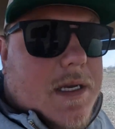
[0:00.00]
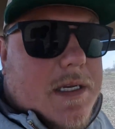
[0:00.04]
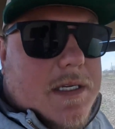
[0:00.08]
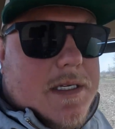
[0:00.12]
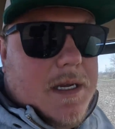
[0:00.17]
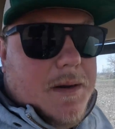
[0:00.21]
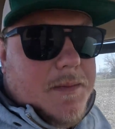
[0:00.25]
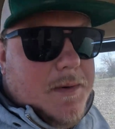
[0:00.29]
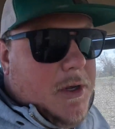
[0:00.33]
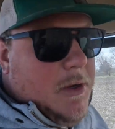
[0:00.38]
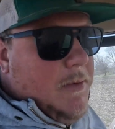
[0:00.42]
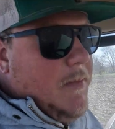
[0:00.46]
Because
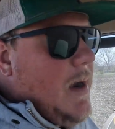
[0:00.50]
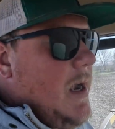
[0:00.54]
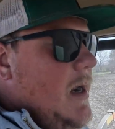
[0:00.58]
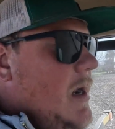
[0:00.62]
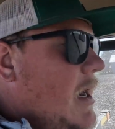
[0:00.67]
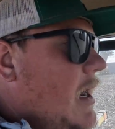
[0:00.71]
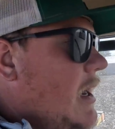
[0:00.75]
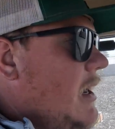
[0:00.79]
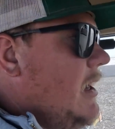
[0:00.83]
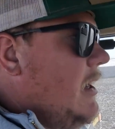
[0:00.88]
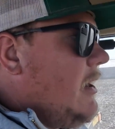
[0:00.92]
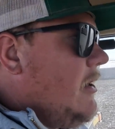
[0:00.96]
some of you might
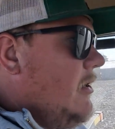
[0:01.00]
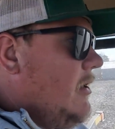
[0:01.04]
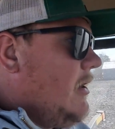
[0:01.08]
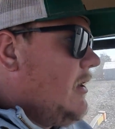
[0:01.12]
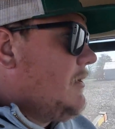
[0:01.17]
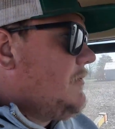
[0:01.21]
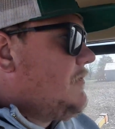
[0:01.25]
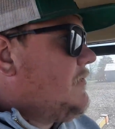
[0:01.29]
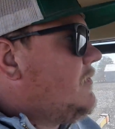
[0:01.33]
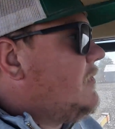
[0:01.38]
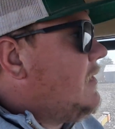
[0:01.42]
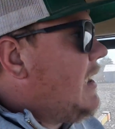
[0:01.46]
not
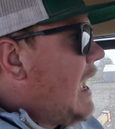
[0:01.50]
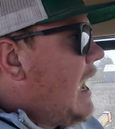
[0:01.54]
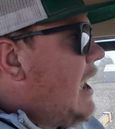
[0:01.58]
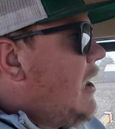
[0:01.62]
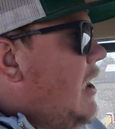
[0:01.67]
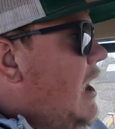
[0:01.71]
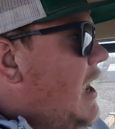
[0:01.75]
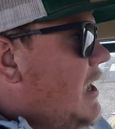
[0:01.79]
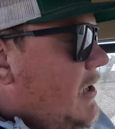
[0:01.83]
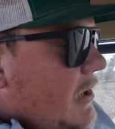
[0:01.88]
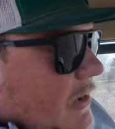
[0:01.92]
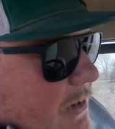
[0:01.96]
know how
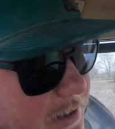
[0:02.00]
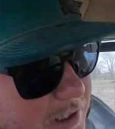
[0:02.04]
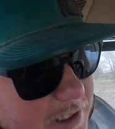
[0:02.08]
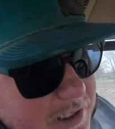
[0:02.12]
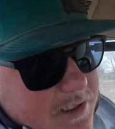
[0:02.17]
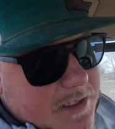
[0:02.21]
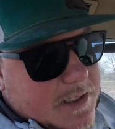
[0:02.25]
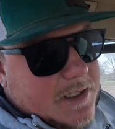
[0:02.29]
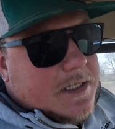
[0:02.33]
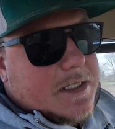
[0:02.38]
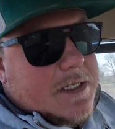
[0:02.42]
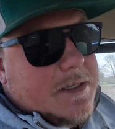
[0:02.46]
I do
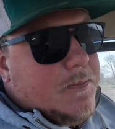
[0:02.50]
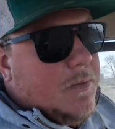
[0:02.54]
these.